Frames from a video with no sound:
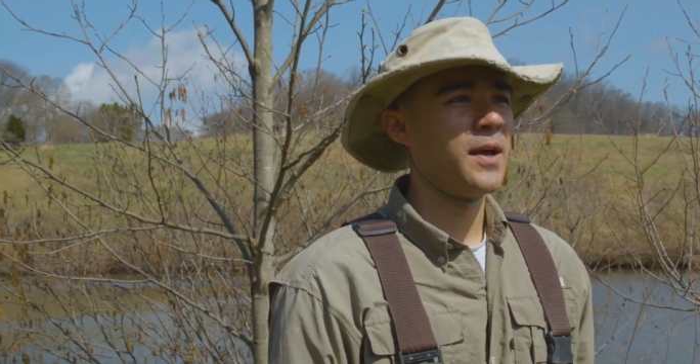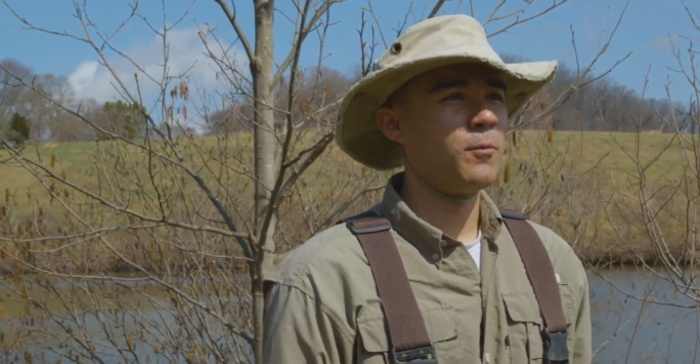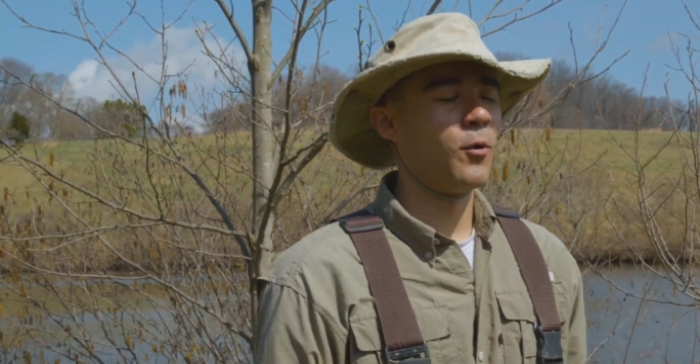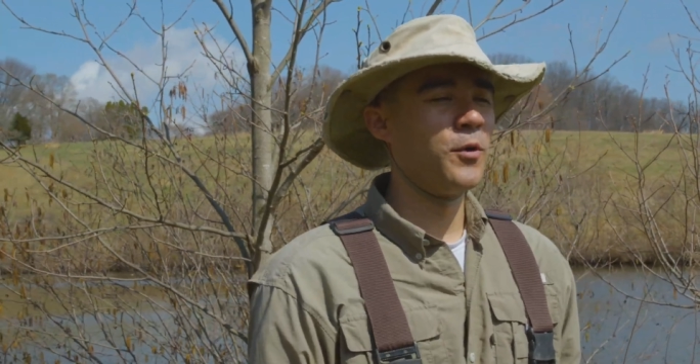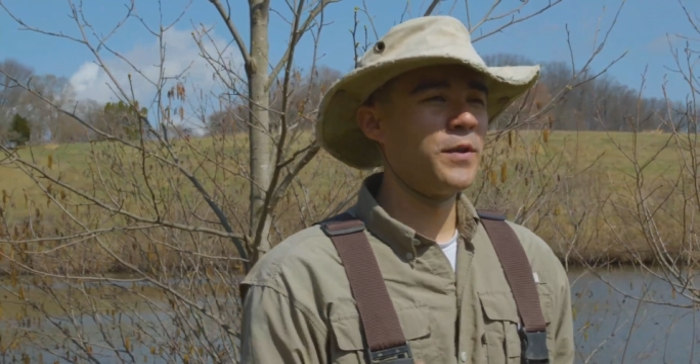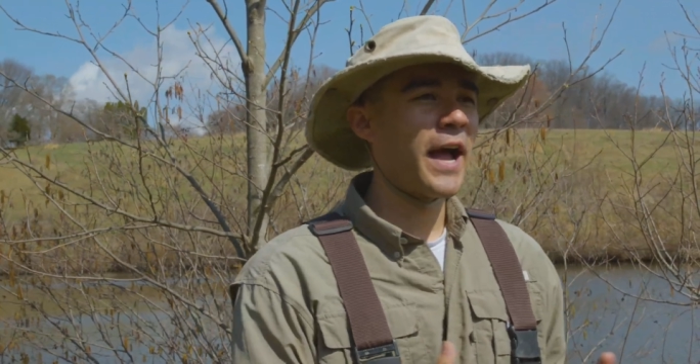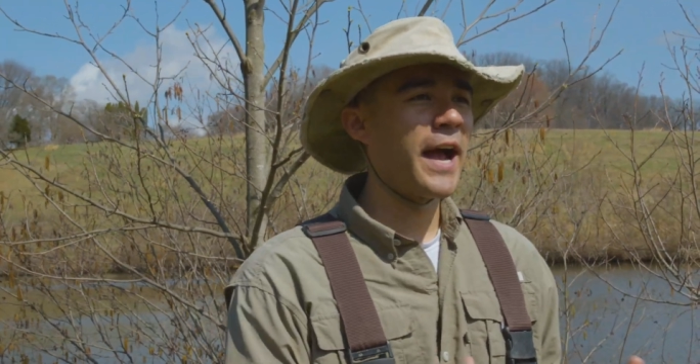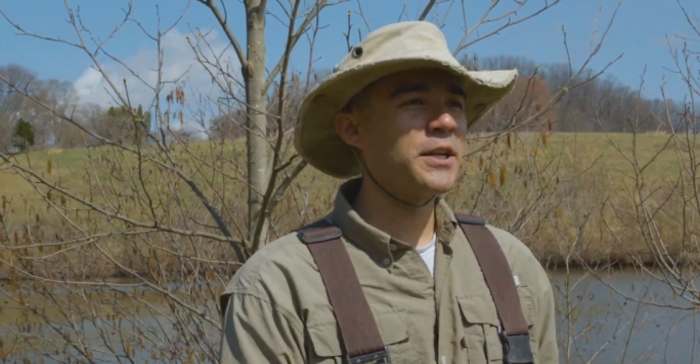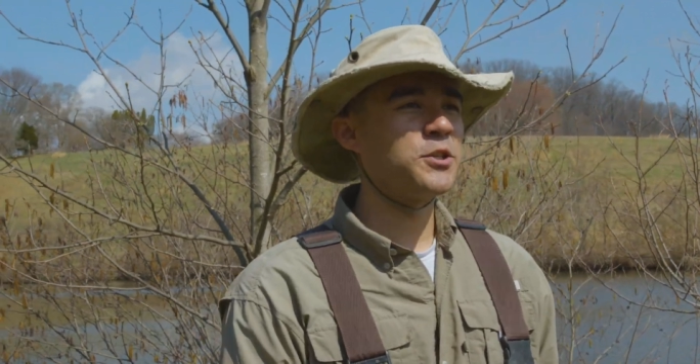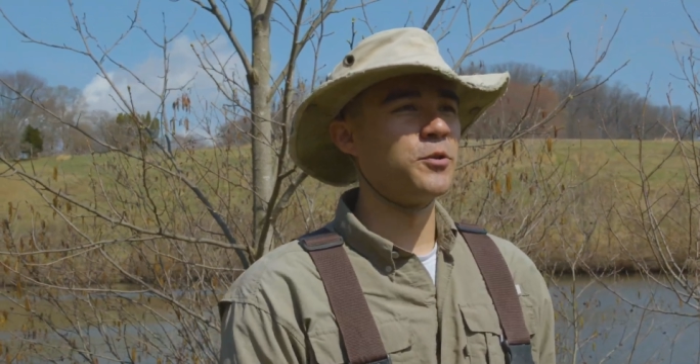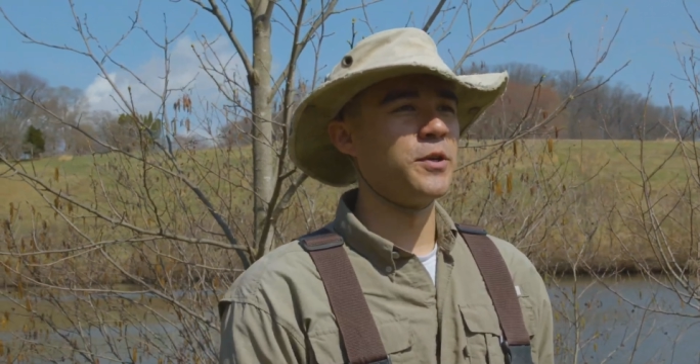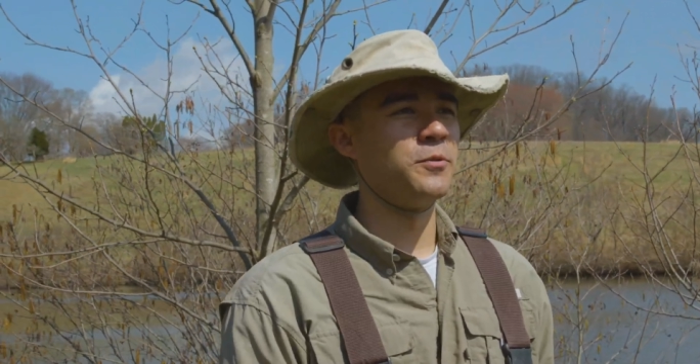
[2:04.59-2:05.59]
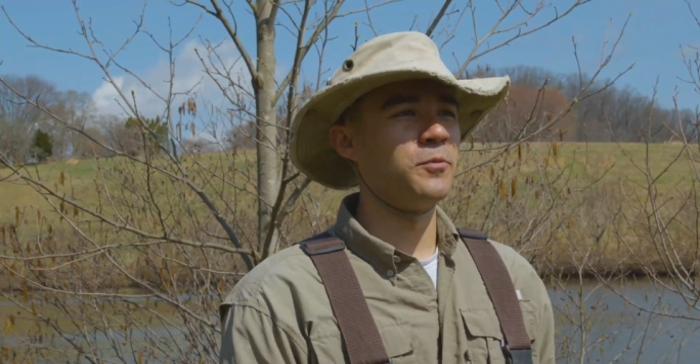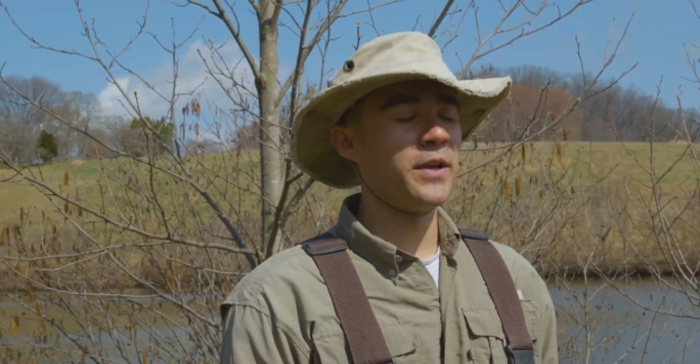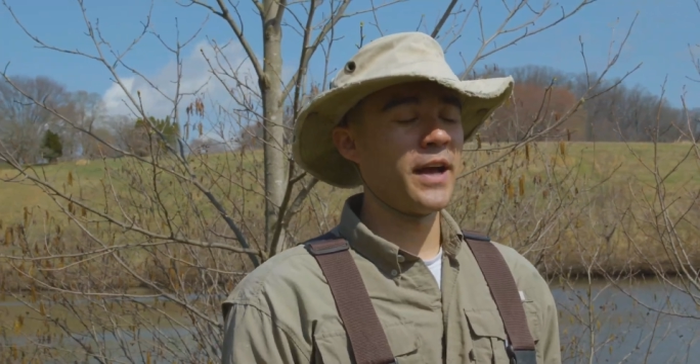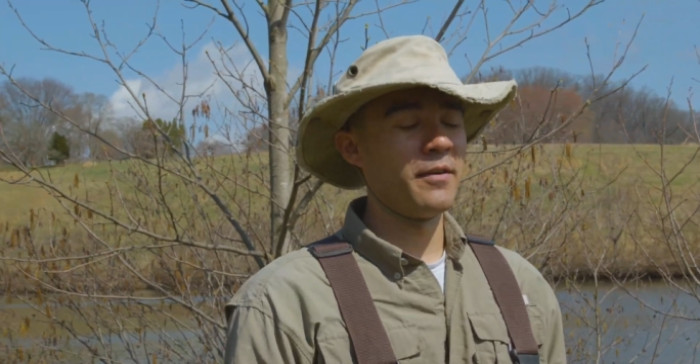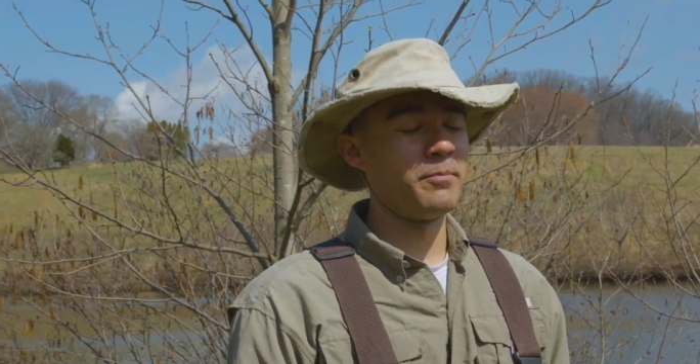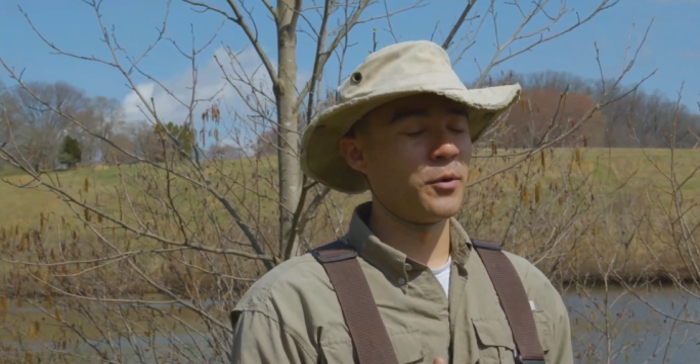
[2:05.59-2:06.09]
Well, in the hatchery, we
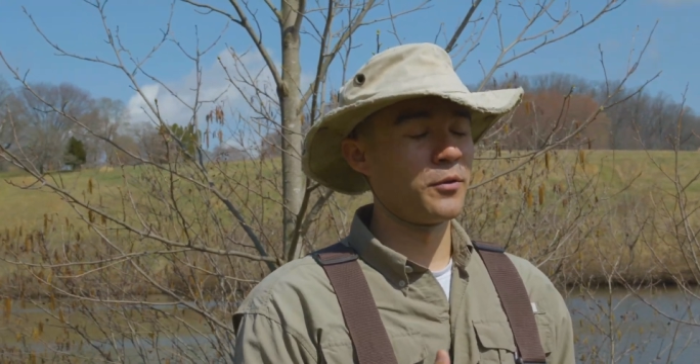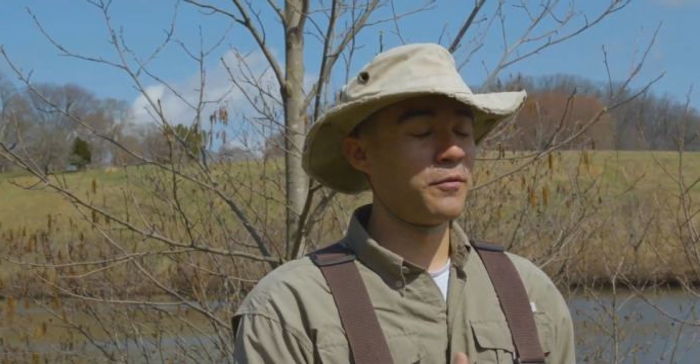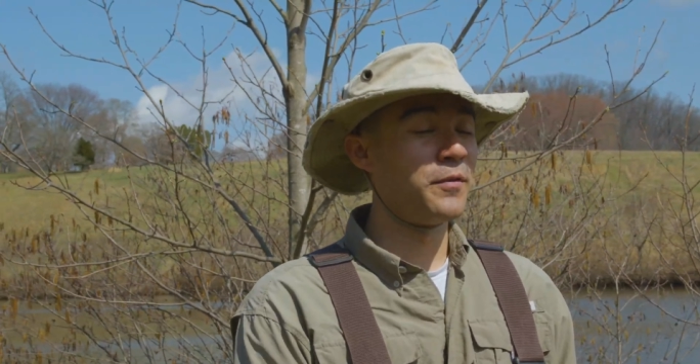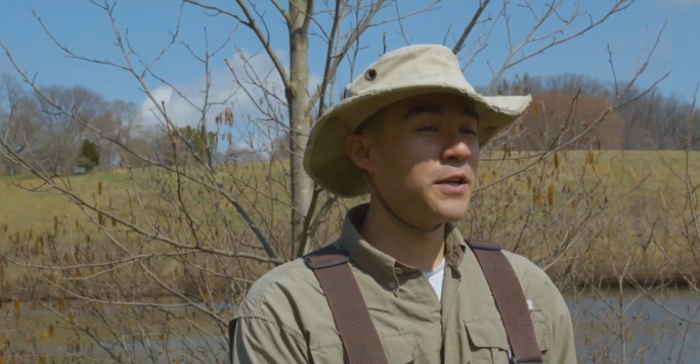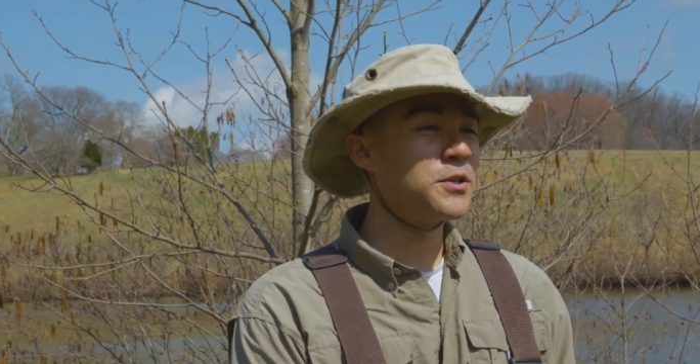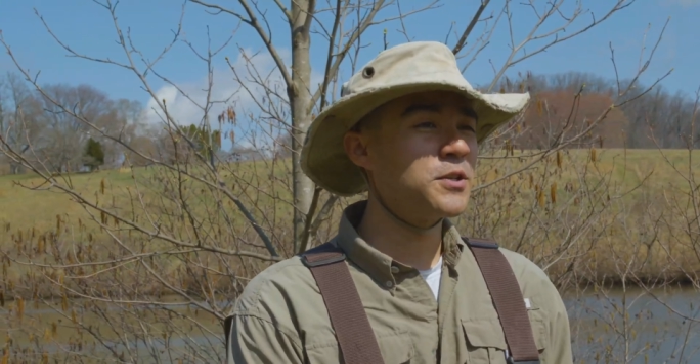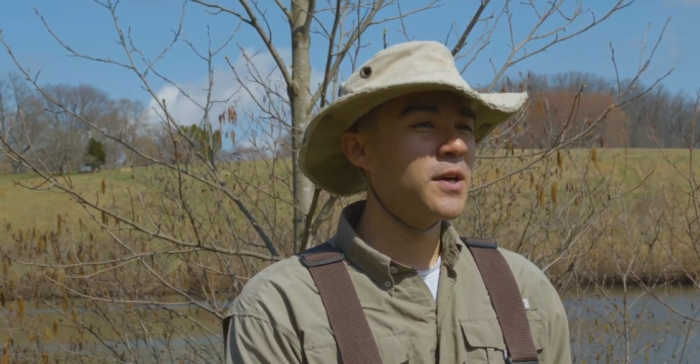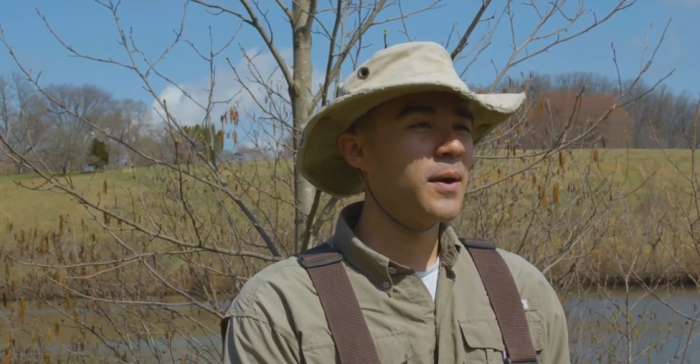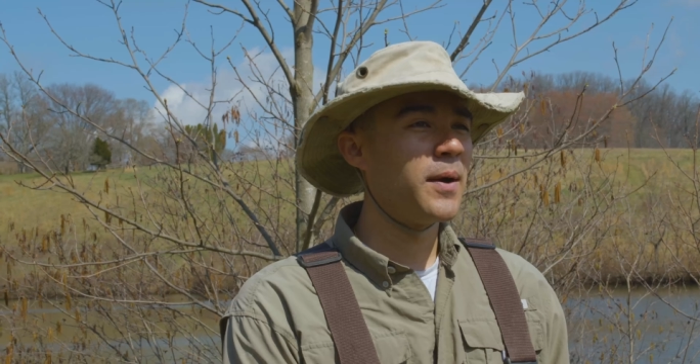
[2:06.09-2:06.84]
have both fish